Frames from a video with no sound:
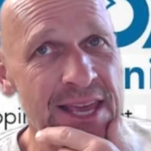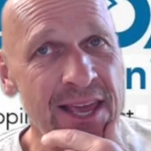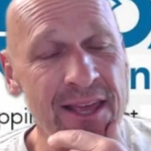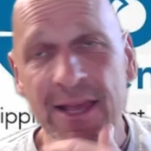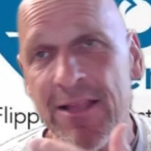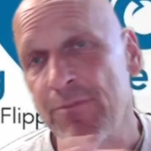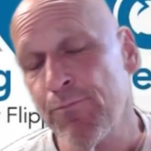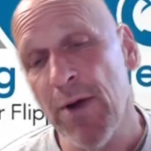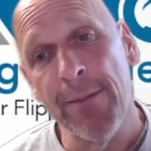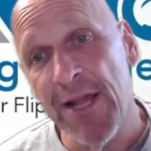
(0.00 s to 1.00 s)
It's
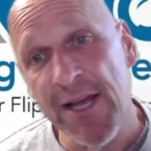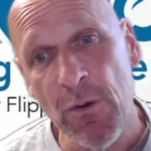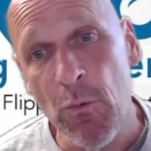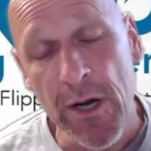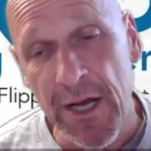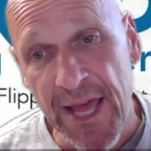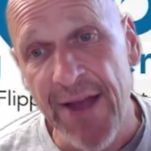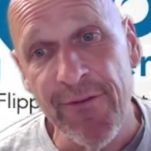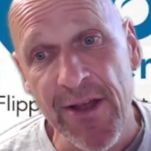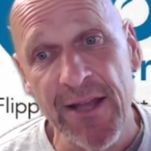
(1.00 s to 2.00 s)
probably not going to work on
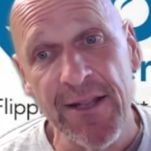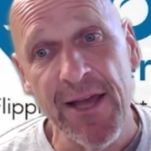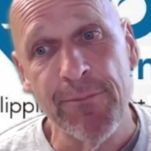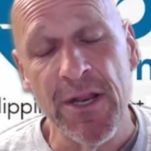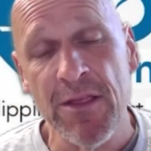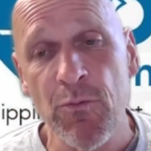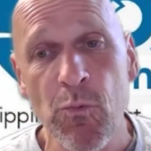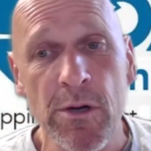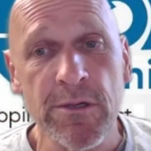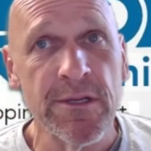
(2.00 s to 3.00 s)
every headlight, but it's
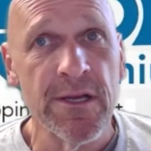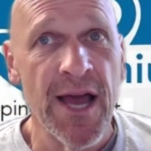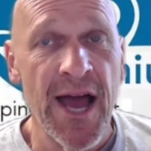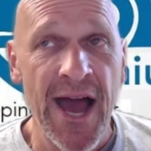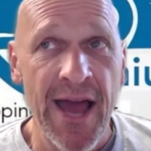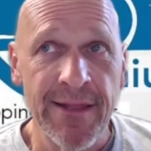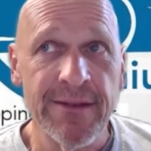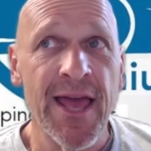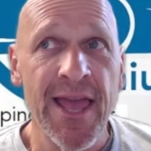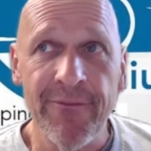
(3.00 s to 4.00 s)
worked.
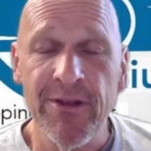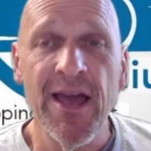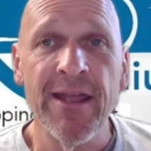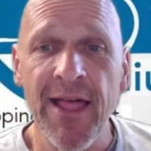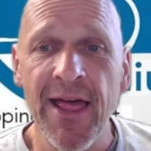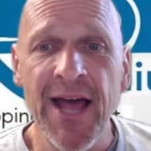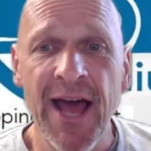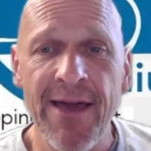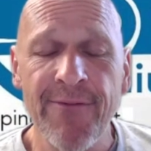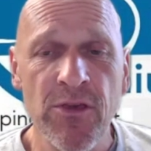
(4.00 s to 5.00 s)
Every headlight
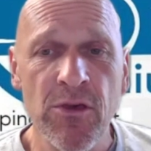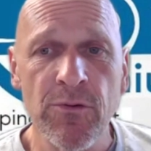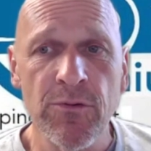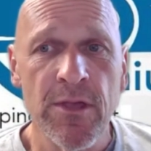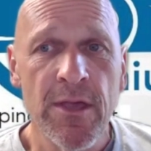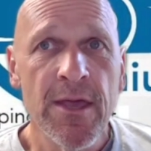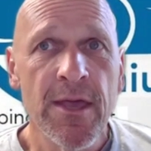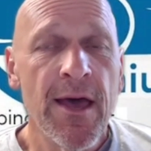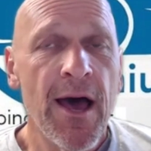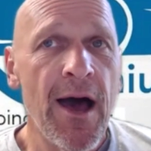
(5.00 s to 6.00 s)
I have used,
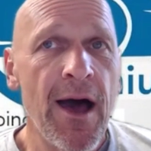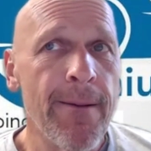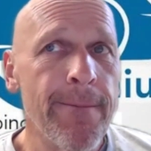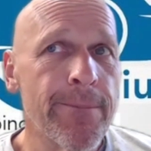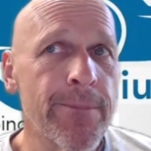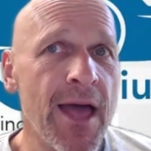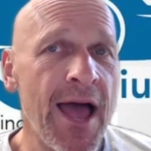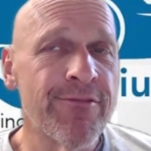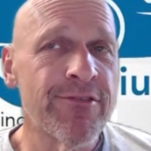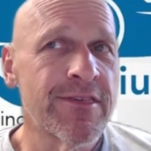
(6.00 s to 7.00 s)

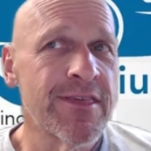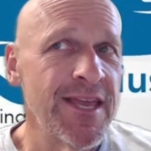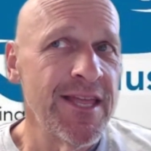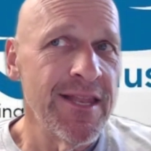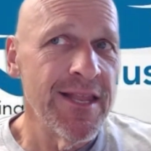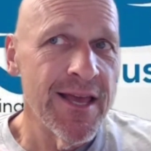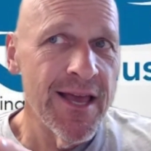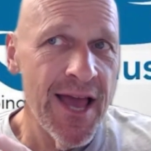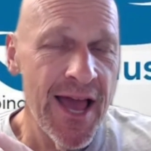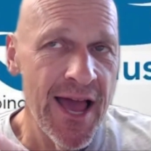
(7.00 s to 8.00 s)
I've seen
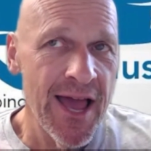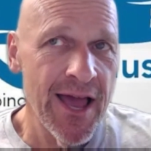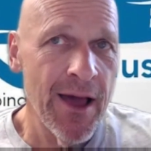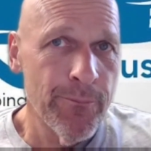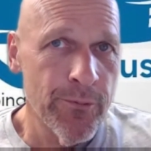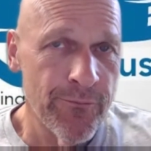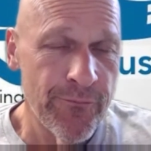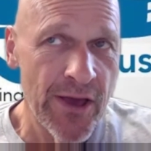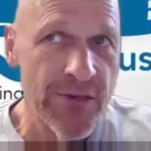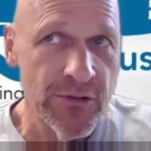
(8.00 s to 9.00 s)
a
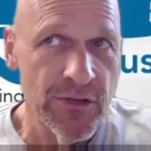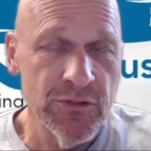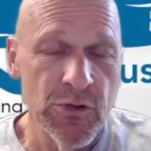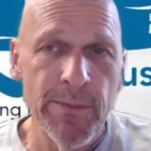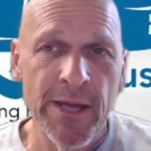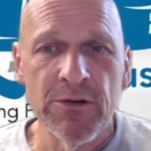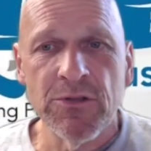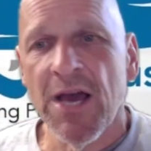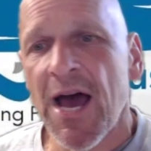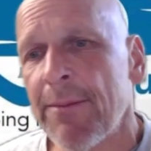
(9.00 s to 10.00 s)
professional do a better
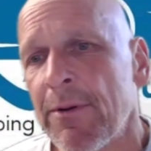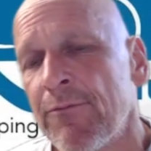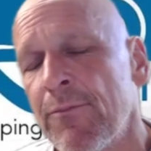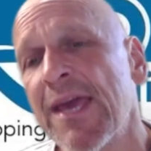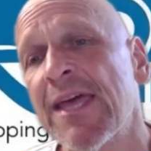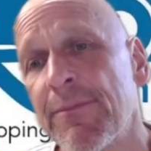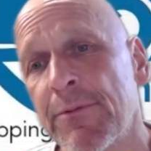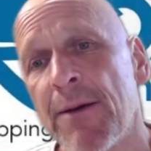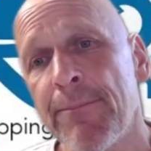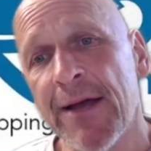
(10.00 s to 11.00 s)
job of making it
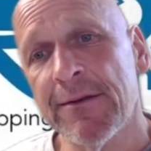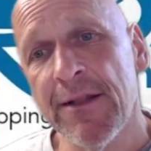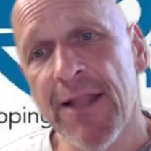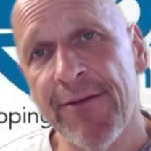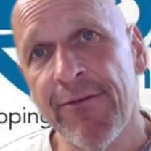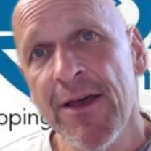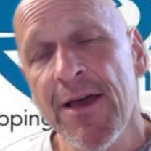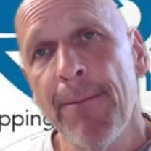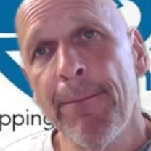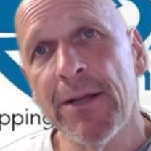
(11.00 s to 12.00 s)
come back to life.
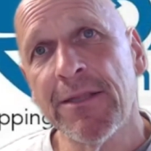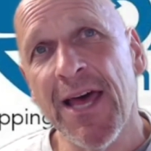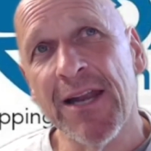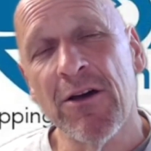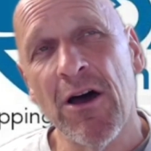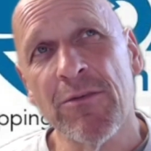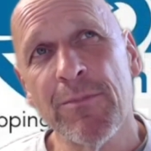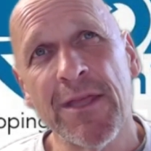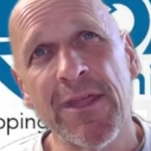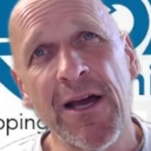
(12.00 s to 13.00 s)
But that cost
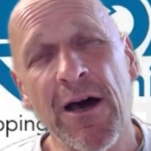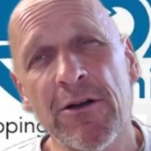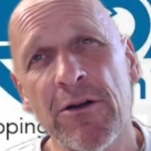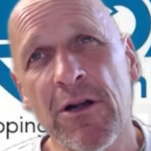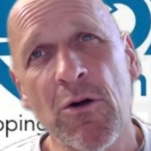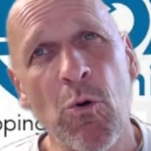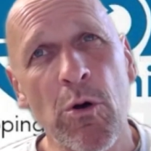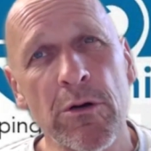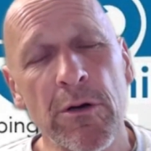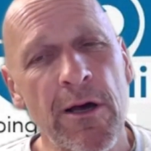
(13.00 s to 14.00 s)
me, I think, $125
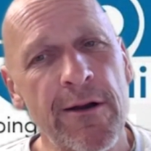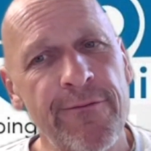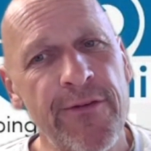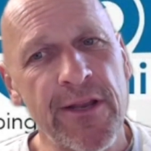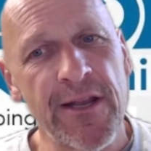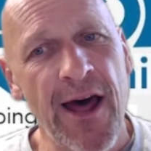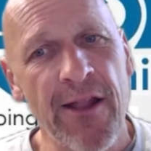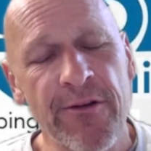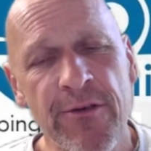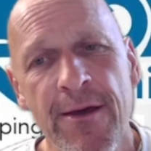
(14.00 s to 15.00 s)
or
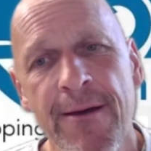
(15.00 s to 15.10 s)
$150